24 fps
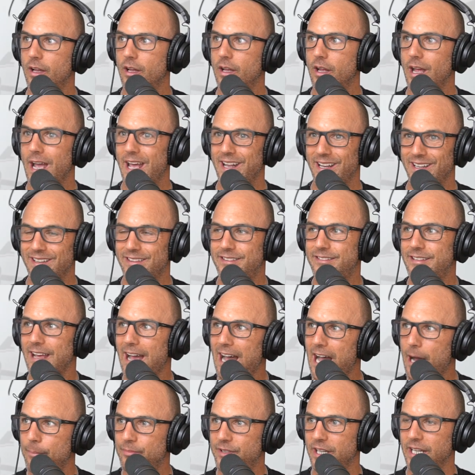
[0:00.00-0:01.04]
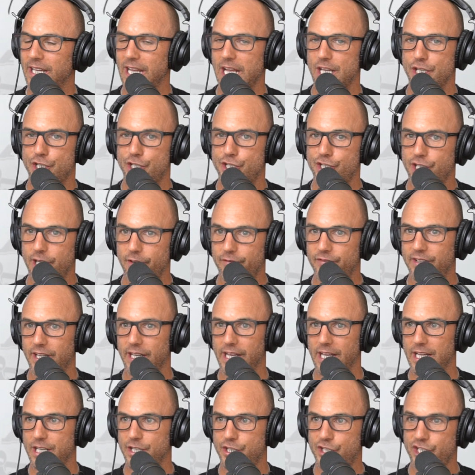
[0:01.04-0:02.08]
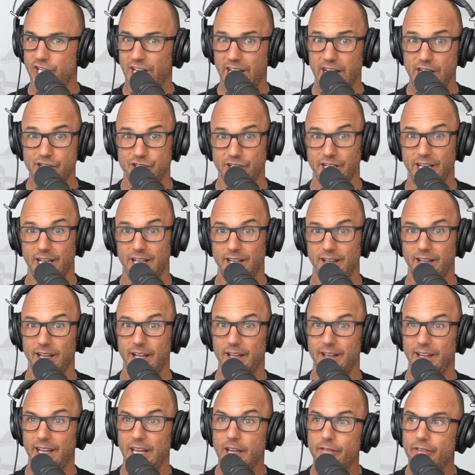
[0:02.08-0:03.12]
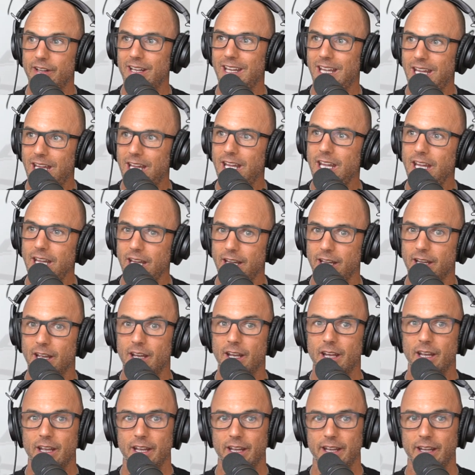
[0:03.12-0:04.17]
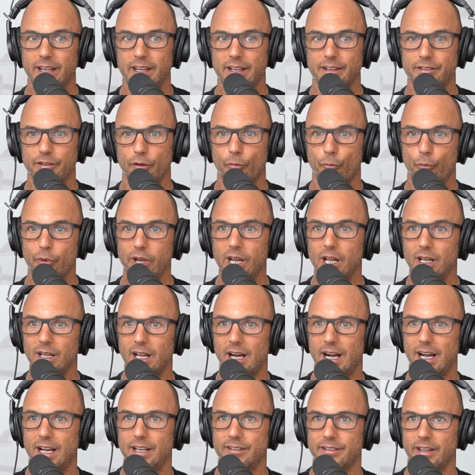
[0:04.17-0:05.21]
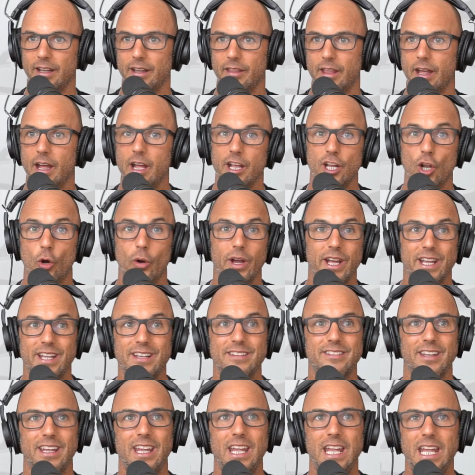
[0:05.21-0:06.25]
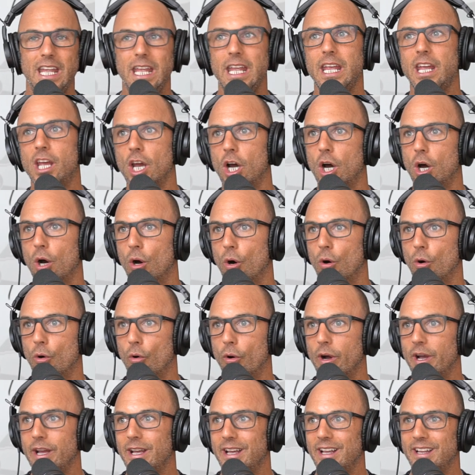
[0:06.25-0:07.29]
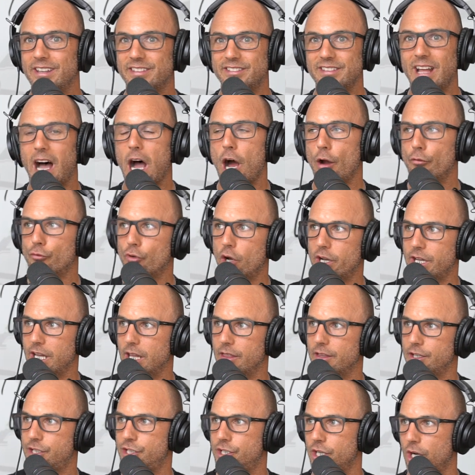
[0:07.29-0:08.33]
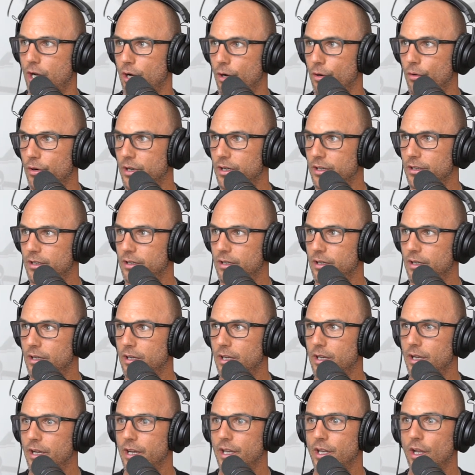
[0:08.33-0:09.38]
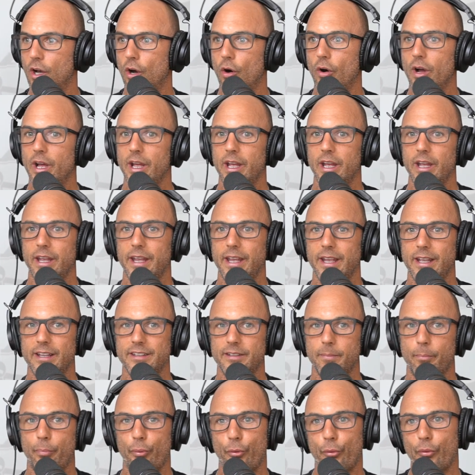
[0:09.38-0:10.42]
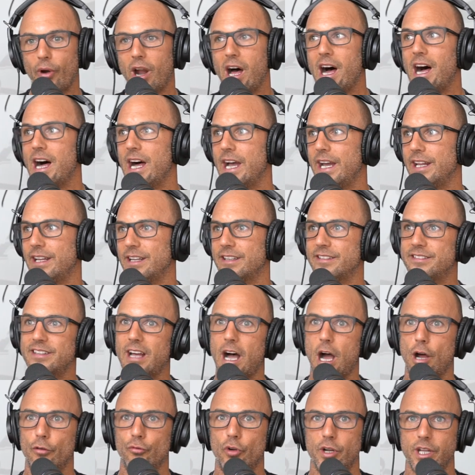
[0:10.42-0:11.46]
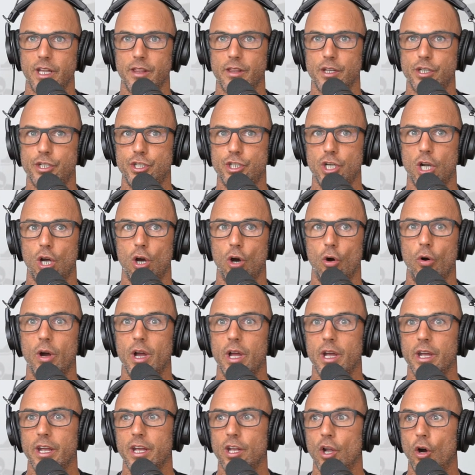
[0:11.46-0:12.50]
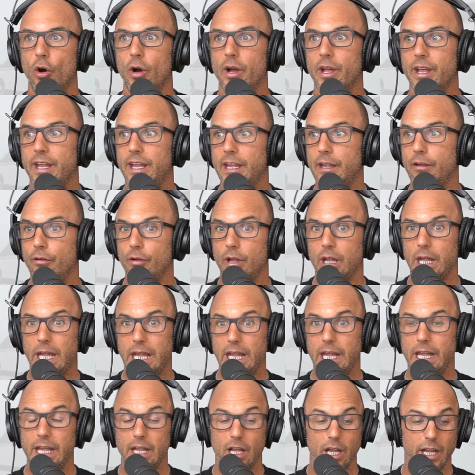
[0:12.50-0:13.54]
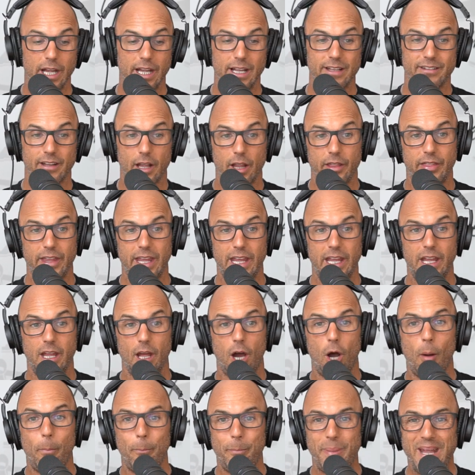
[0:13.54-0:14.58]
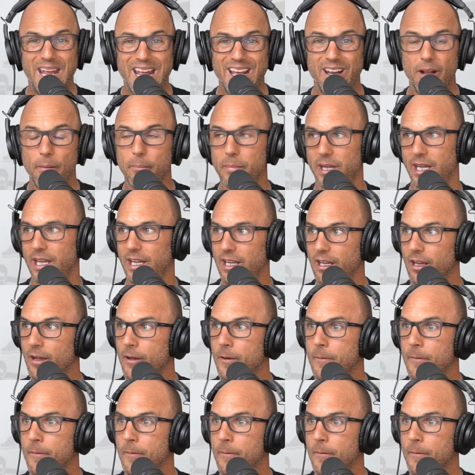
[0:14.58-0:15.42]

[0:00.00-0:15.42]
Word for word: and adapting and shifting and changing. And, and even he is realizing that, you know, his ego is not running the show. Mm. You know, his pride is not running the show. You know, he he is the epitome